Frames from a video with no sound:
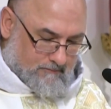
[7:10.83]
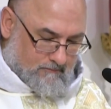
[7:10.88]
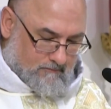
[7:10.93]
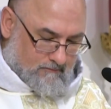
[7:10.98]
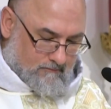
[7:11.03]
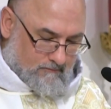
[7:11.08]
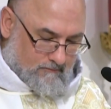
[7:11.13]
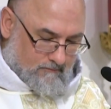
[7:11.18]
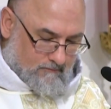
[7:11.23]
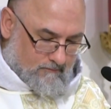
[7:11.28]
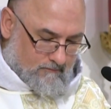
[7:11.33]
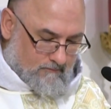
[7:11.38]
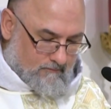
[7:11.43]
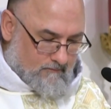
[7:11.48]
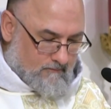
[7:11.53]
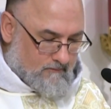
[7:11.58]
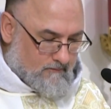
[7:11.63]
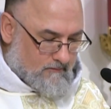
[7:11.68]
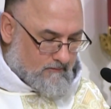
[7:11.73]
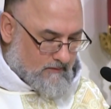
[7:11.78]

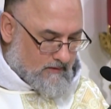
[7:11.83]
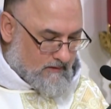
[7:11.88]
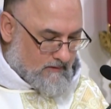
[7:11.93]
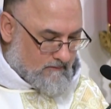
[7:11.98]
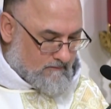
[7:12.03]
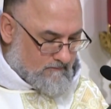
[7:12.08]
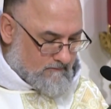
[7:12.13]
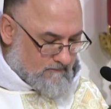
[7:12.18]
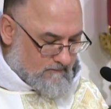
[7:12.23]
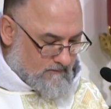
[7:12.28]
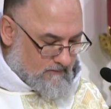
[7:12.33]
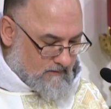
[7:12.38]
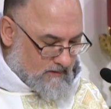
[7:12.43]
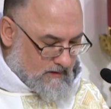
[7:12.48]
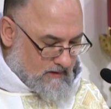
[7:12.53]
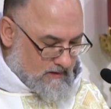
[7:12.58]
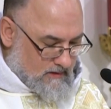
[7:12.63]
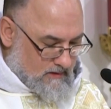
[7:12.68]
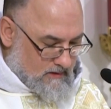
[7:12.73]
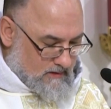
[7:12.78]

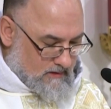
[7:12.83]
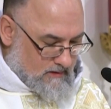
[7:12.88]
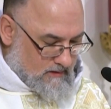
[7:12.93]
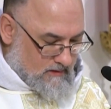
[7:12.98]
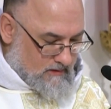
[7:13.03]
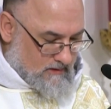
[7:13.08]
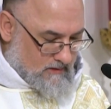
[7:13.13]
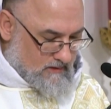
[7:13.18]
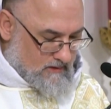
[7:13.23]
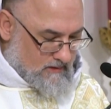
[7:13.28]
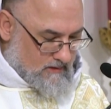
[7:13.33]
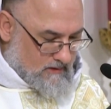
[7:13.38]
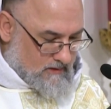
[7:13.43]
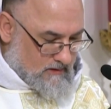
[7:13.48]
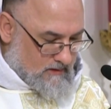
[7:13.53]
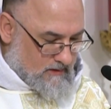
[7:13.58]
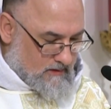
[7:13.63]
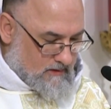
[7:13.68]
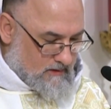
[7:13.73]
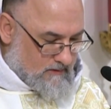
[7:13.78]
(no one is talking)